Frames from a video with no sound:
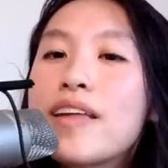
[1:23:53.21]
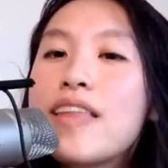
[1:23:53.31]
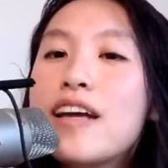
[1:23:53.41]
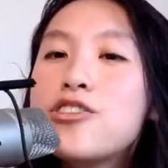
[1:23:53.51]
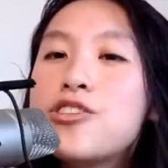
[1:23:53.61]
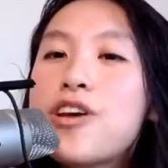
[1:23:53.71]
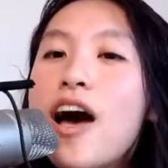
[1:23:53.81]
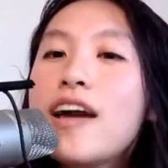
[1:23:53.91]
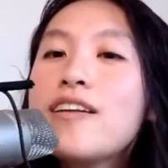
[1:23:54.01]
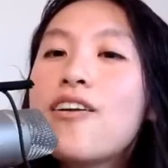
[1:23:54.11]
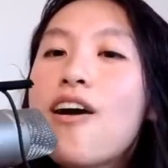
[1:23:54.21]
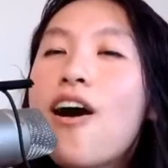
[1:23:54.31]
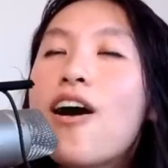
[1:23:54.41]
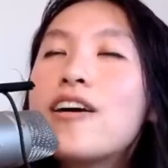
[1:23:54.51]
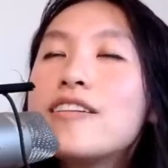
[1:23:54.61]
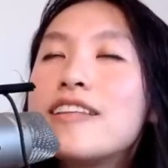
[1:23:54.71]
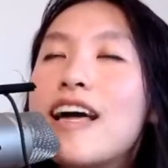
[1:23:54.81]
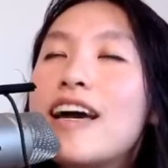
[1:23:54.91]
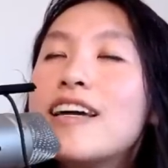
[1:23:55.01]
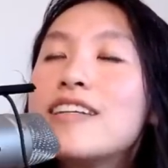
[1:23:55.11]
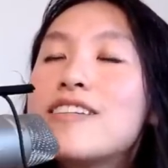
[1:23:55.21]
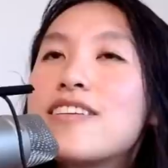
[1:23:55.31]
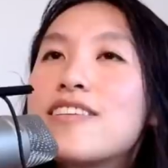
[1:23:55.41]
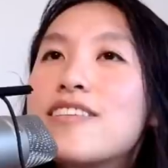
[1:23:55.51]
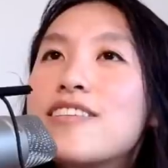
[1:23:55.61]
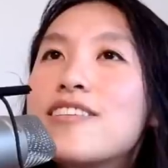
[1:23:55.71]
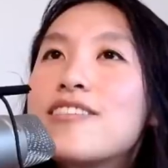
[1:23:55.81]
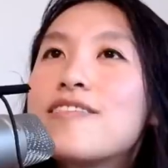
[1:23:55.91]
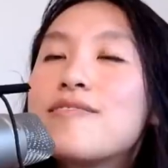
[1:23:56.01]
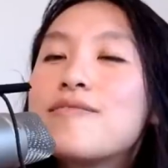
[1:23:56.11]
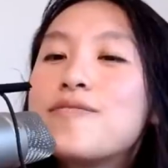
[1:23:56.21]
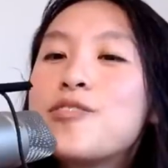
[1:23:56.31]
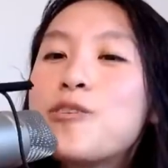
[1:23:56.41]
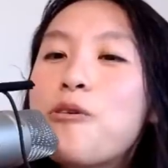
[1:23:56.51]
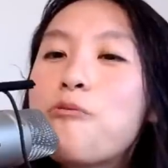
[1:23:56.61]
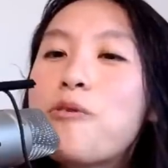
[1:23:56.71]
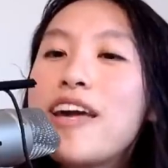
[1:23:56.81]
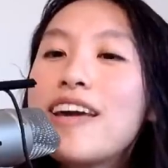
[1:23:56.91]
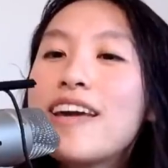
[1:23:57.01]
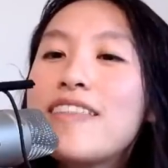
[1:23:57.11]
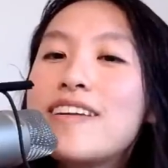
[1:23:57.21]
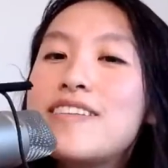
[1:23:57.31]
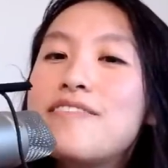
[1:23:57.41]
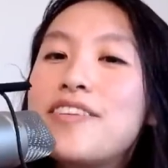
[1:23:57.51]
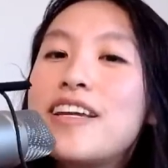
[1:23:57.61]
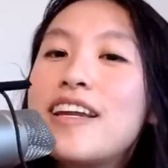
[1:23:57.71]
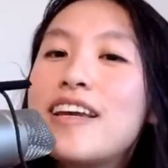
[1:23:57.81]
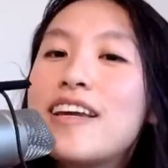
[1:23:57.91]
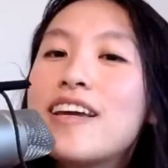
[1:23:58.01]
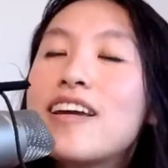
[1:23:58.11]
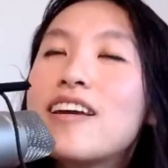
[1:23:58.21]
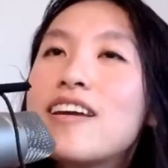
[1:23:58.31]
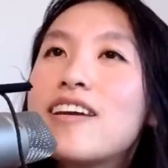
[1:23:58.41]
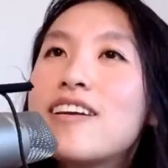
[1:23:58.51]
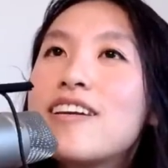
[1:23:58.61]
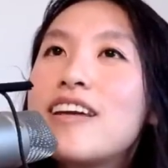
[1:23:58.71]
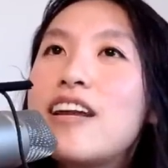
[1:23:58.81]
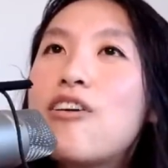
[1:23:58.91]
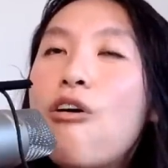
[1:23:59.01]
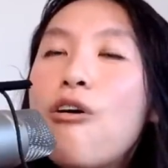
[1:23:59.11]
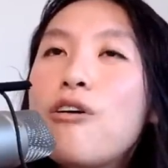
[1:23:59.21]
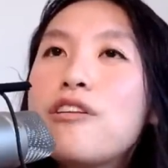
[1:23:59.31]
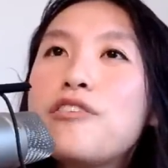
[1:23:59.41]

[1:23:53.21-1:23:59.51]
that shine our heart light to awaken the divinity in all of